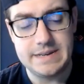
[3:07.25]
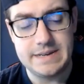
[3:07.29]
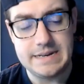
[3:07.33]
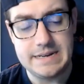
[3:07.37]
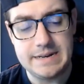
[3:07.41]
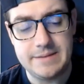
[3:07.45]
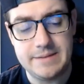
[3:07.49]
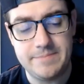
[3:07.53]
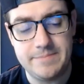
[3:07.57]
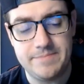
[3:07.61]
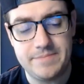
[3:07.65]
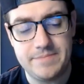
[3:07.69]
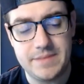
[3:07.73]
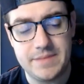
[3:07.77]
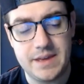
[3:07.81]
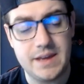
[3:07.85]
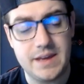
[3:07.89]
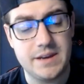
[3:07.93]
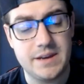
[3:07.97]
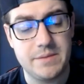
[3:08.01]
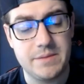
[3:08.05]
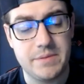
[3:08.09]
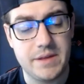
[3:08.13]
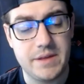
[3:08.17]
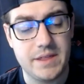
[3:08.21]
Um, they
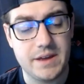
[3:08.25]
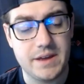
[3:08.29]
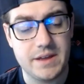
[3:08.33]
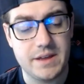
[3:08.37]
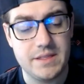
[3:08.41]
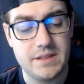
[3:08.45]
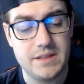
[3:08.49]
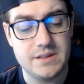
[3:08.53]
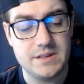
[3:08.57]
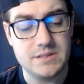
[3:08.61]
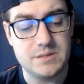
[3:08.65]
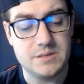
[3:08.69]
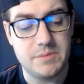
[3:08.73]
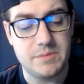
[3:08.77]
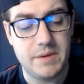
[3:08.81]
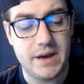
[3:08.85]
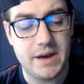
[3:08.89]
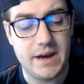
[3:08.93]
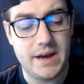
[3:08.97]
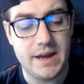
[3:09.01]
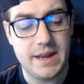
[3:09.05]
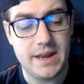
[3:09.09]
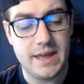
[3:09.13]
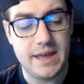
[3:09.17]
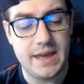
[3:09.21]
end up at like a lunch
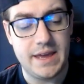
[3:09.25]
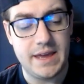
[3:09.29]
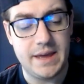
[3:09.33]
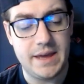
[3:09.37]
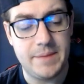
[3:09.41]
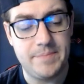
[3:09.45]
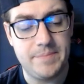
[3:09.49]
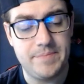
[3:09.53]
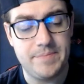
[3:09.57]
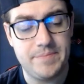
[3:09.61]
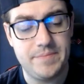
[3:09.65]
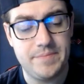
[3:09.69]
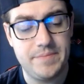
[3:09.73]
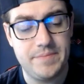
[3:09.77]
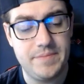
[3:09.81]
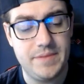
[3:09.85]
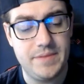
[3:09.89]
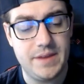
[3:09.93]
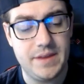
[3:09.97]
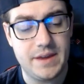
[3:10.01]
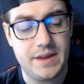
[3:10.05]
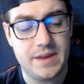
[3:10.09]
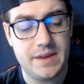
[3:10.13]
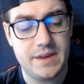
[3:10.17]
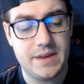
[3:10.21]
spot, and
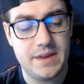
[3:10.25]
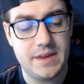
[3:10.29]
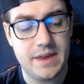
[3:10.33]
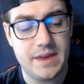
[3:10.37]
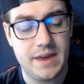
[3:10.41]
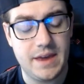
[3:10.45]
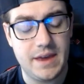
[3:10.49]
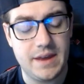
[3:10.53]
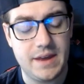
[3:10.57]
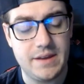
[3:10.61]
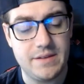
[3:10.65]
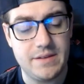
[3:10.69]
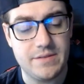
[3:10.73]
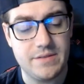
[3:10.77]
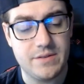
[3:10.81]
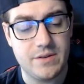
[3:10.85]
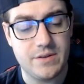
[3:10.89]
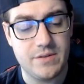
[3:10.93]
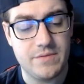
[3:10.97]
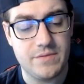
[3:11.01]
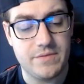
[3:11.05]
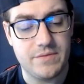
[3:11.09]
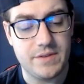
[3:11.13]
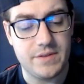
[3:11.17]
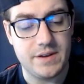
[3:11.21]
Nick and his
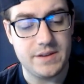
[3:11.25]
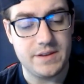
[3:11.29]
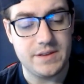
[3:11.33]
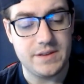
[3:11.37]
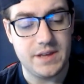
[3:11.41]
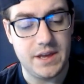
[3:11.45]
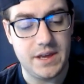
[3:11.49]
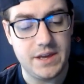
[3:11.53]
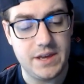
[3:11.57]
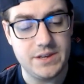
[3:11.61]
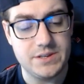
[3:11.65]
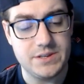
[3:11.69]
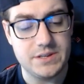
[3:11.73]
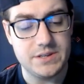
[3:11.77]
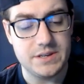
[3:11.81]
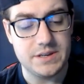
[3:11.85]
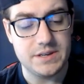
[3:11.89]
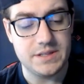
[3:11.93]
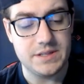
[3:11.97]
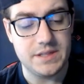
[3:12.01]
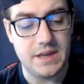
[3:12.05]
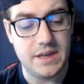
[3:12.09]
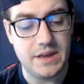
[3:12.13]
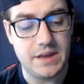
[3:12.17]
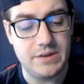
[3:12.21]
girlfriend
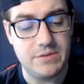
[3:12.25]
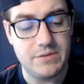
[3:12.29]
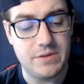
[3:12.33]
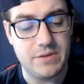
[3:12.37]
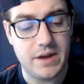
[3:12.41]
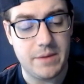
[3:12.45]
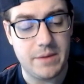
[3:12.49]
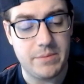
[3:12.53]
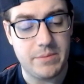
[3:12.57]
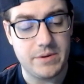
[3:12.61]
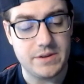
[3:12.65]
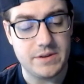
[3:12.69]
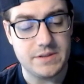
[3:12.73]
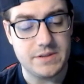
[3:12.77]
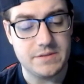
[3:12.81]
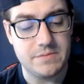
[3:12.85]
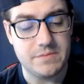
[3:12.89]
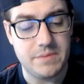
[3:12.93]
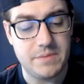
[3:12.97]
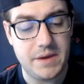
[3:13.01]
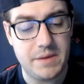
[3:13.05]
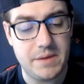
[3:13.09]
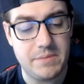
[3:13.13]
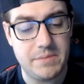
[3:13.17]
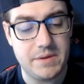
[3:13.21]
Tasia they do not
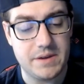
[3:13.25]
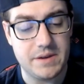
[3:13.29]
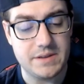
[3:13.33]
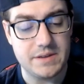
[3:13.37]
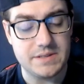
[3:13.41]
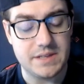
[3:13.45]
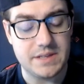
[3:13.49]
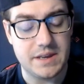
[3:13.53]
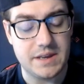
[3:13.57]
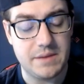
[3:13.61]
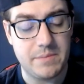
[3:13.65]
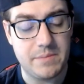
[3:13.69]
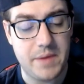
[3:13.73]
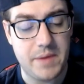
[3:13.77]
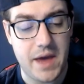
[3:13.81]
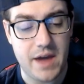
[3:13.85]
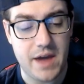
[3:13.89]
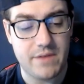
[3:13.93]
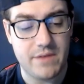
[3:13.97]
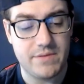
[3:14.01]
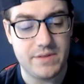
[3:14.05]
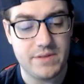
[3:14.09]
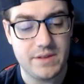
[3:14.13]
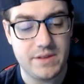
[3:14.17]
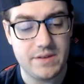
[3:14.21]
participate because they didn't
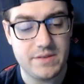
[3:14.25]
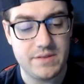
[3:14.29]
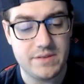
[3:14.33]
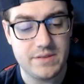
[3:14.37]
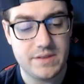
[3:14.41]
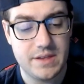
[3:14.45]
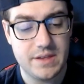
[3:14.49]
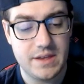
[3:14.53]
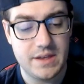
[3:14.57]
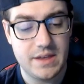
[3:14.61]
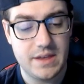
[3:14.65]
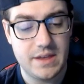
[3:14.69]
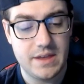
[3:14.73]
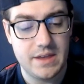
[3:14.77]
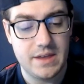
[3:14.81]
pack for this.